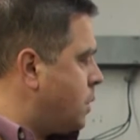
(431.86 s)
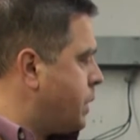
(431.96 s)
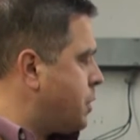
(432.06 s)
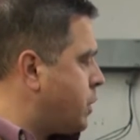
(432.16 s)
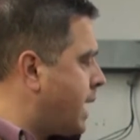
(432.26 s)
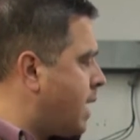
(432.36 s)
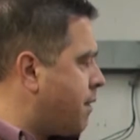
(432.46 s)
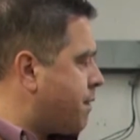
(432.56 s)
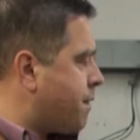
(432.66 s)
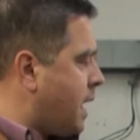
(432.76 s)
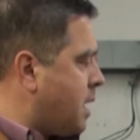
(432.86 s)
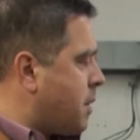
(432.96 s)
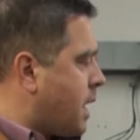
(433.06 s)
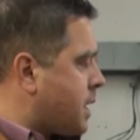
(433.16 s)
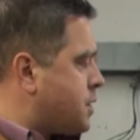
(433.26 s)
We do have
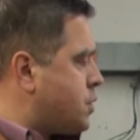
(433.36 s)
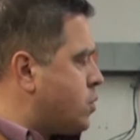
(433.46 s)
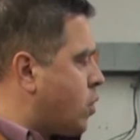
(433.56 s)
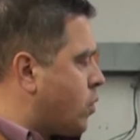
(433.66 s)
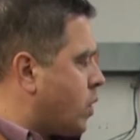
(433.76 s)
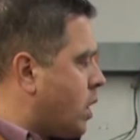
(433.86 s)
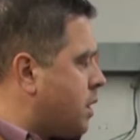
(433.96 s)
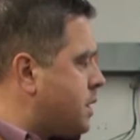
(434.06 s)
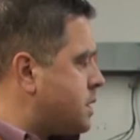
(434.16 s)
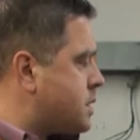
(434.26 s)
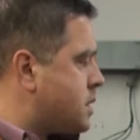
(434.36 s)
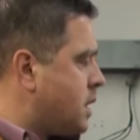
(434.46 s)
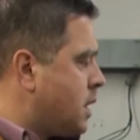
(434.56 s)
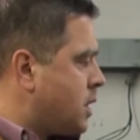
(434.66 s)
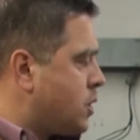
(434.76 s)
AMOC to overhaul these
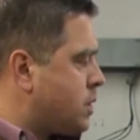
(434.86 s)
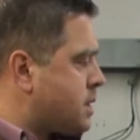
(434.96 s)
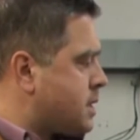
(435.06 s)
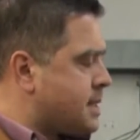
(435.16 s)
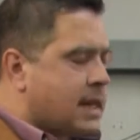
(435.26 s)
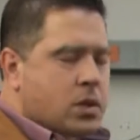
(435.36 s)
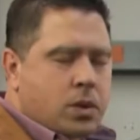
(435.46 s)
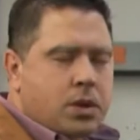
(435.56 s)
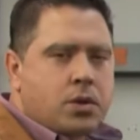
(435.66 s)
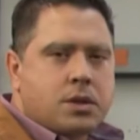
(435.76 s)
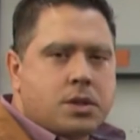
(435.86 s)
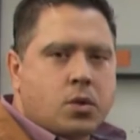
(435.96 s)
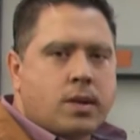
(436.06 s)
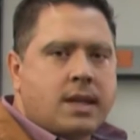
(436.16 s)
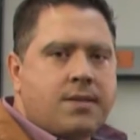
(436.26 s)
units, the Southwind units, to
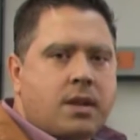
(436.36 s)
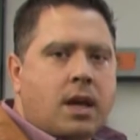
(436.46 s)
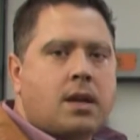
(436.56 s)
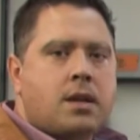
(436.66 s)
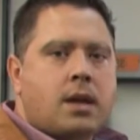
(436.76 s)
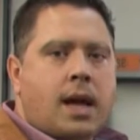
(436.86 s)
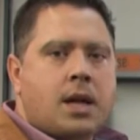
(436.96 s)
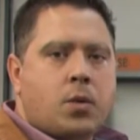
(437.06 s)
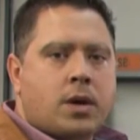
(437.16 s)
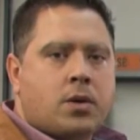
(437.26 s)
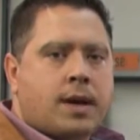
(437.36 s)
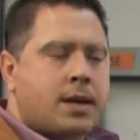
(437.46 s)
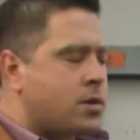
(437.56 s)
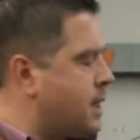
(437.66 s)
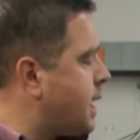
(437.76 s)
relieve the AD
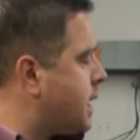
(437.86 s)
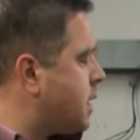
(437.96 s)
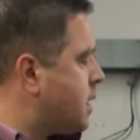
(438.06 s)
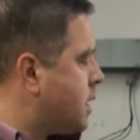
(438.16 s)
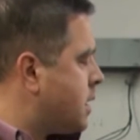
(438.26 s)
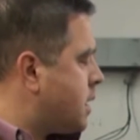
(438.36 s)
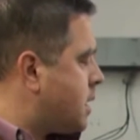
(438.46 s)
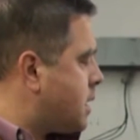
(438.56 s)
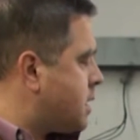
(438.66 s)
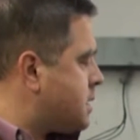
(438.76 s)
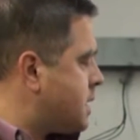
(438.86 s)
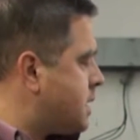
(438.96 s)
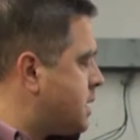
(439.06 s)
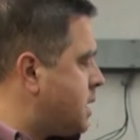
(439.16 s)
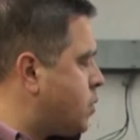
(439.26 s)
810909.
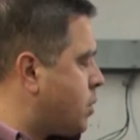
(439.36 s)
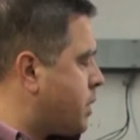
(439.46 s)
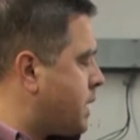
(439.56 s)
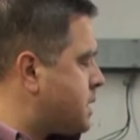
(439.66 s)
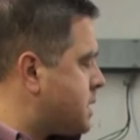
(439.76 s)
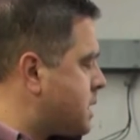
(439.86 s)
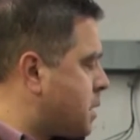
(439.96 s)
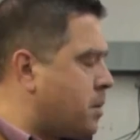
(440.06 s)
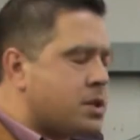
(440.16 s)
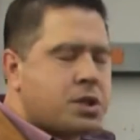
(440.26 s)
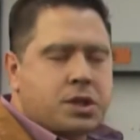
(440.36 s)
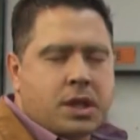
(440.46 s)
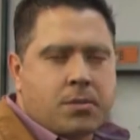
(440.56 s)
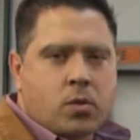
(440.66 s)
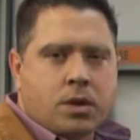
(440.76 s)
C&D replaces the combustion
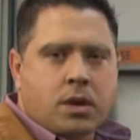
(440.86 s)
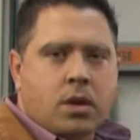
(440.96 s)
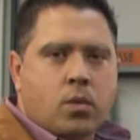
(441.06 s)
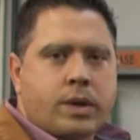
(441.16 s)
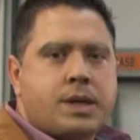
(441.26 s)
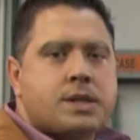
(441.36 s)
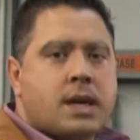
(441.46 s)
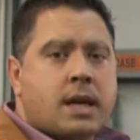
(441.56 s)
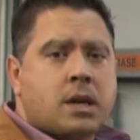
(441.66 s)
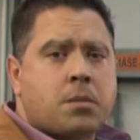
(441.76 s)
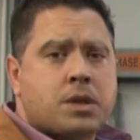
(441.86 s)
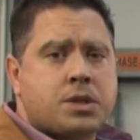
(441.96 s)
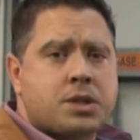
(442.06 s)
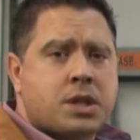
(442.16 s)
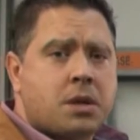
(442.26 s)
chamber with a redesigned
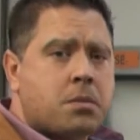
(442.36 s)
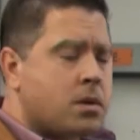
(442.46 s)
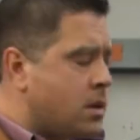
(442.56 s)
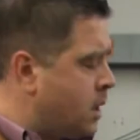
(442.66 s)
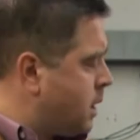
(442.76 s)
combustion chamber